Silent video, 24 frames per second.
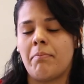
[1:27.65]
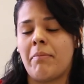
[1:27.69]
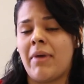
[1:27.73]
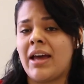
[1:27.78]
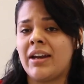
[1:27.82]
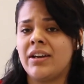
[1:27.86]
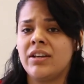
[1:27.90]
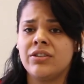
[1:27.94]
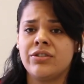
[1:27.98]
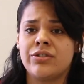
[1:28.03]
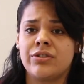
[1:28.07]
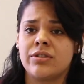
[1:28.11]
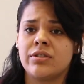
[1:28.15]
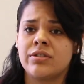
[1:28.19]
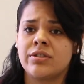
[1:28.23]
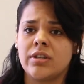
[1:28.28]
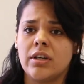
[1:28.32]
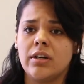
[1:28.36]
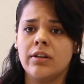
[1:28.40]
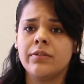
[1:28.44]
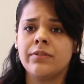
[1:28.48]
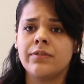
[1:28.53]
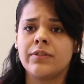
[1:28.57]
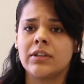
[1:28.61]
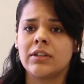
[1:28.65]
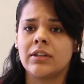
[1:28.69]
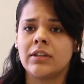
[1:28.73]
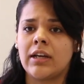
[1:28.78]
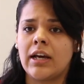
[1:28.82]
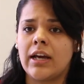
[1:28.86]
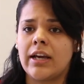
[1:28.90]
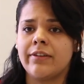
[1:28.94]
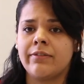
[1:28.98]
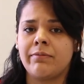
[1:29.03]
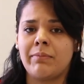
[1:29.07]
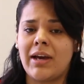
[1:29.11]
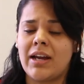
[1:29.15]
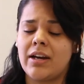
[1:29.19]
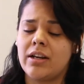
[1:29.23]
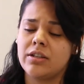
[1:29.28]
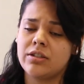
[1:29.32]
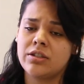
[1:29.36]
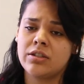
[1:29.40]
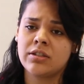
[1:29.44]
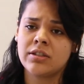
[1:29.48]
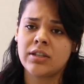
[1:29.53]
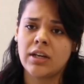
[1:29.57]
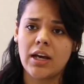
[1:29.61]
manage yourself in life
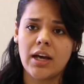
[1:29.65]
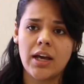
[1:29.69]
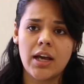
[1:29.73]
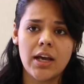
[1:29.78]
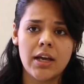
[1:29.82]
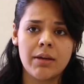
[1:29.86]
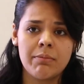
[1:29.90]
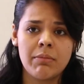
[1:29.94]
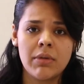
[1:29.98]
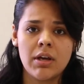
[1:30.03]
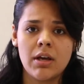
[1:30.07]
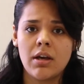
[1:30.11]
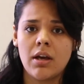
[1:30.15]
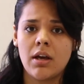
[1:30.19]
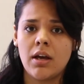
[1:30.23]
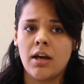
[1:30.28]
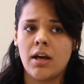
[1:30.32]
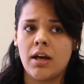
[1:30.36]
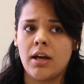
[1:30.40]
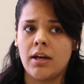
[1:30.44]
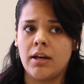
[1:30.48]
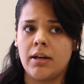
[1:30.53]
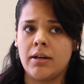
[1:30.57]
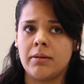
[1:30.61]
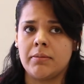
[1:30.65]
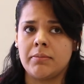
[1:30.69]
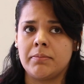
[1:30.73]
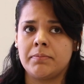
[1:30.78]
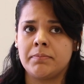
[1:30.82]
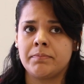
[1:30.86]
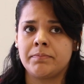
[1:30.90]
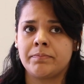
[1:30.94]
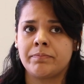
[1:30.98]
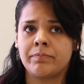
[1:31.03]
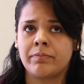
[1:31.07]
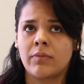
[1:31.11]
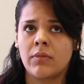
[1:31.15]
manage time um,